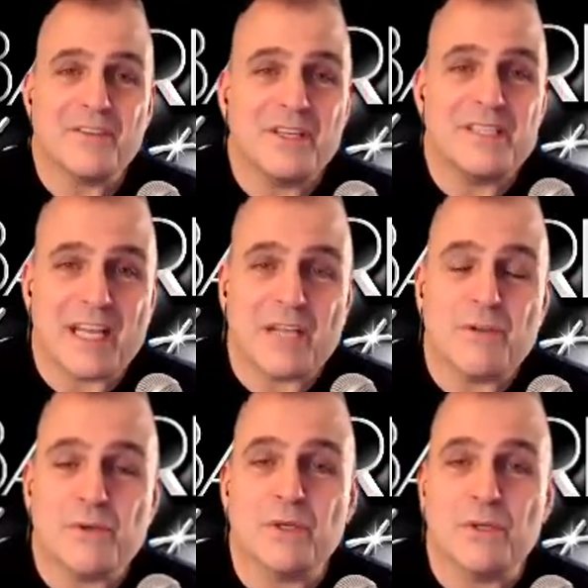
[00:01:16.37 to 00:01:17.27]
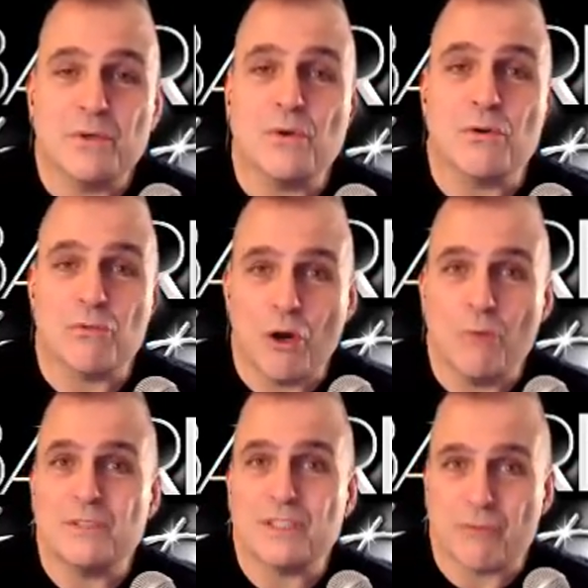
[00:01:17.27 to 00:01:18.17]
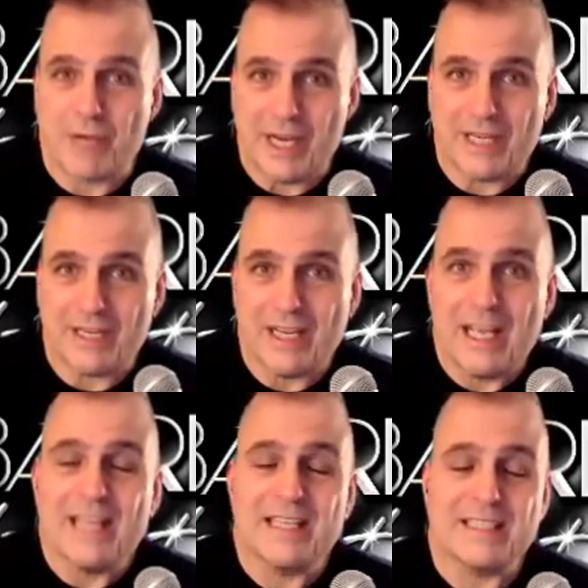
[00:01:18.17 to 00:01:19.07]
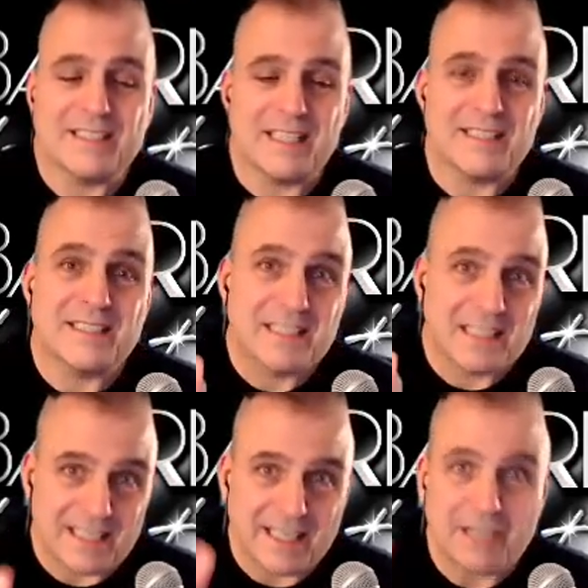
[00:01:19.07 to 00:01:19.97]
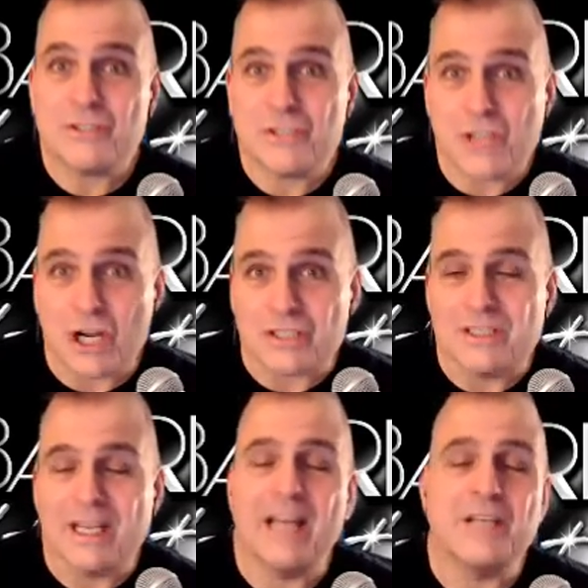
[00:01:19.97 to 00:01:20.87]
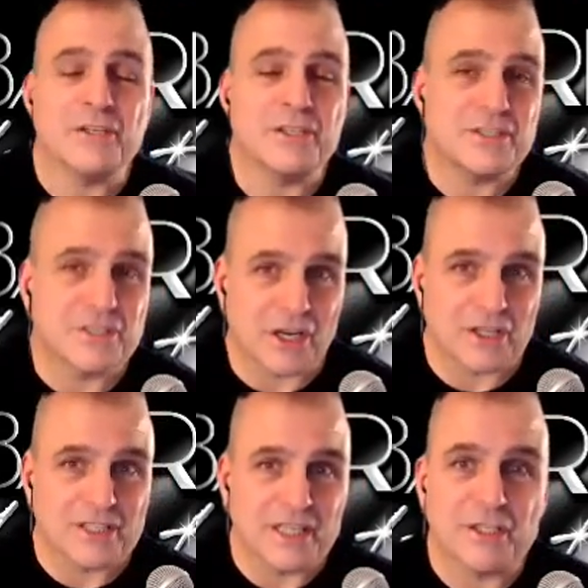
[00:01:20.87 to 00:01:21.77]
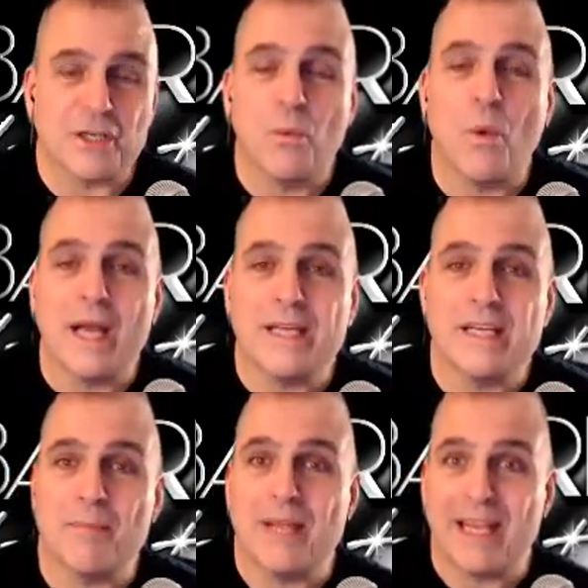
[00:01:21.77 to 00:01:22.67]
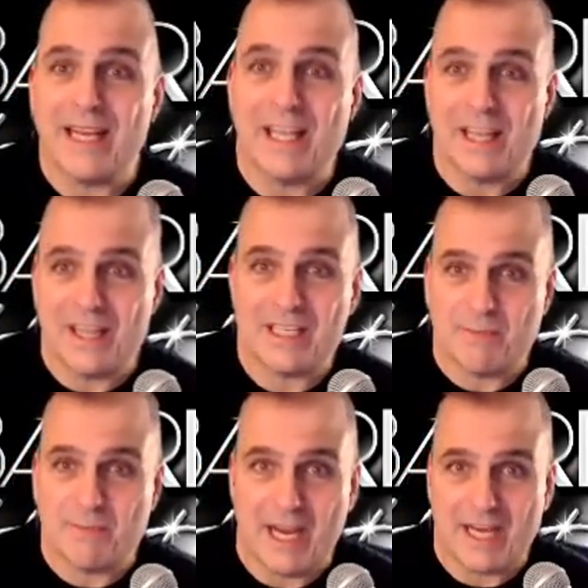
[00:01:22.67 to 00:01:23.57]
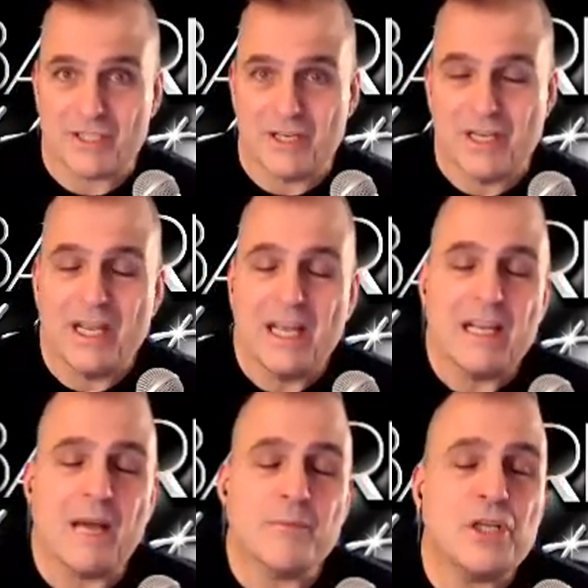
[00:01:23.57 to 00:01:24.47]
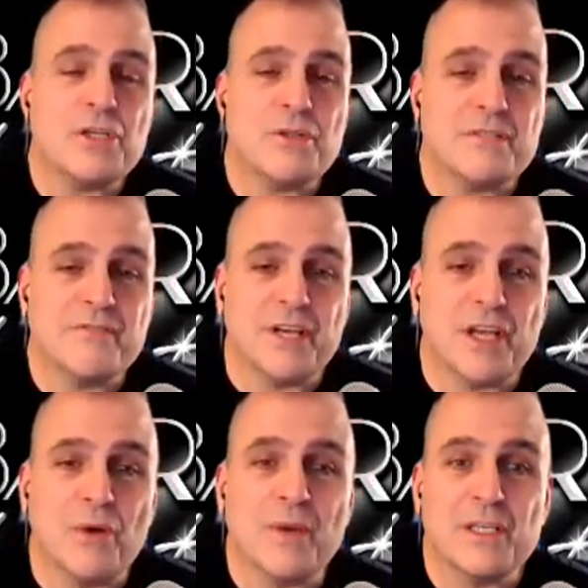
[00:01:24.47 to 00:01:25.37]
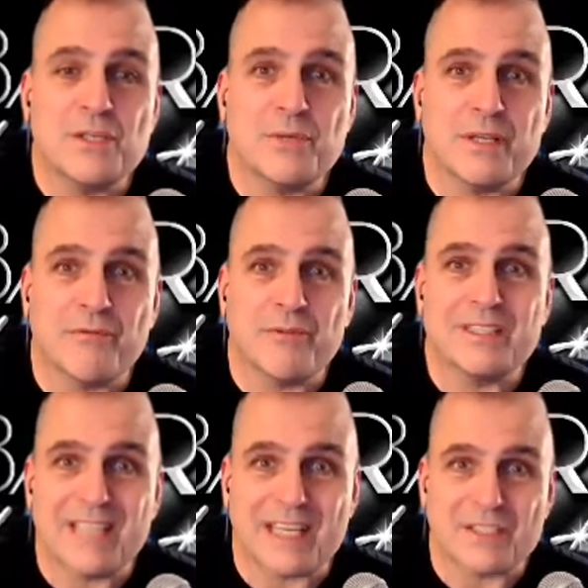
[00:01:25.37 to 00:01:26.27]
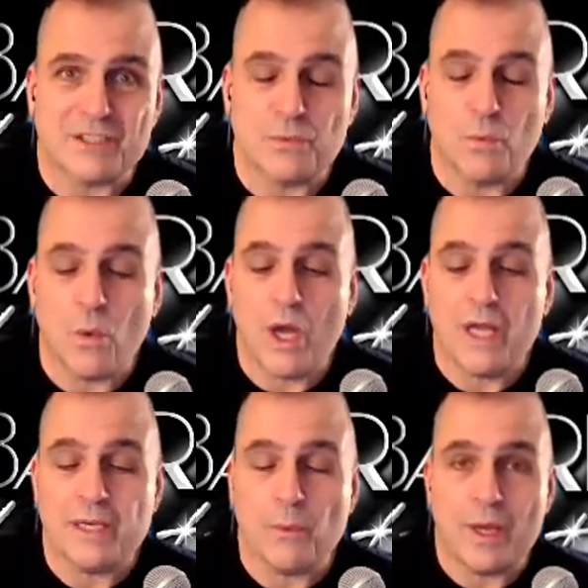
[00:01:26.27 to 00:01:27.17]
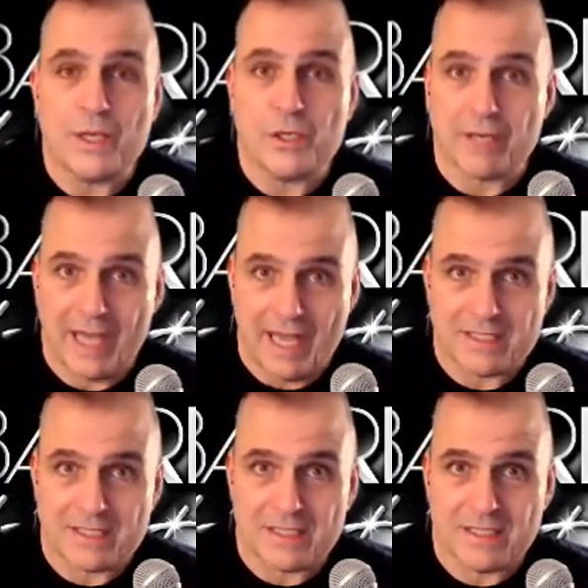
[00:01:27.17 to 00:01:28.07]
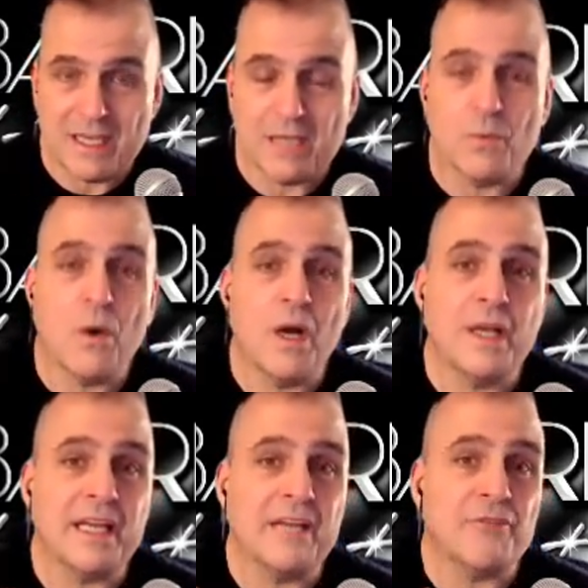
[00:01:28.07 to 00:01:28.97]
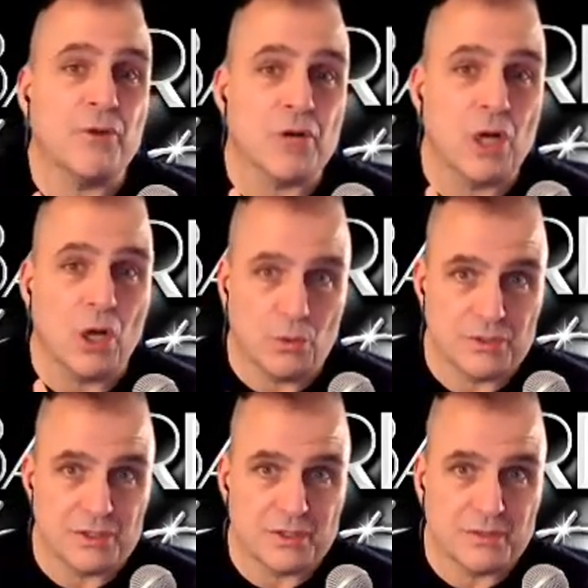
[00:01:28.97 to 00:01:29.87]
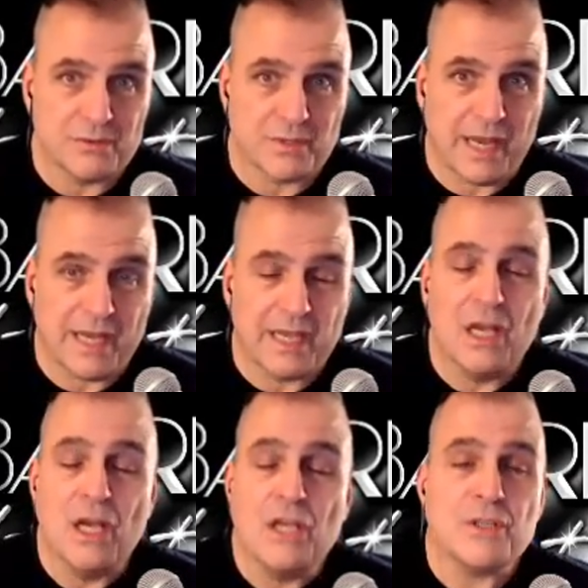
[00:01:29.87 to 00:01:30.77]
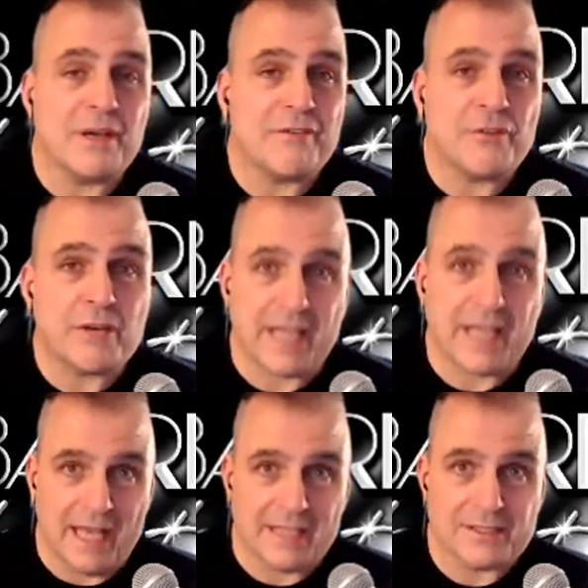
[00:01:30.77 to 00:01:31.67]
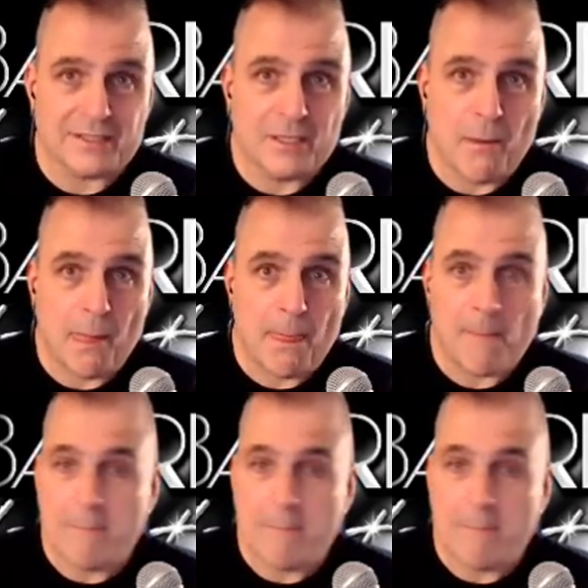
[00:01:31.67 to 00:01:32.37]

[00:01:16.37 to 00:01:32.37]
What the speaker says: And it's going to take you to a Google Chrome screen that says, click here to start. And you're going to start. And you're going to wind up in this page. Now, I'm going to do this video in two different sections. One, when you're a guest, and one, if you're a host. Okay? So if you're a guest,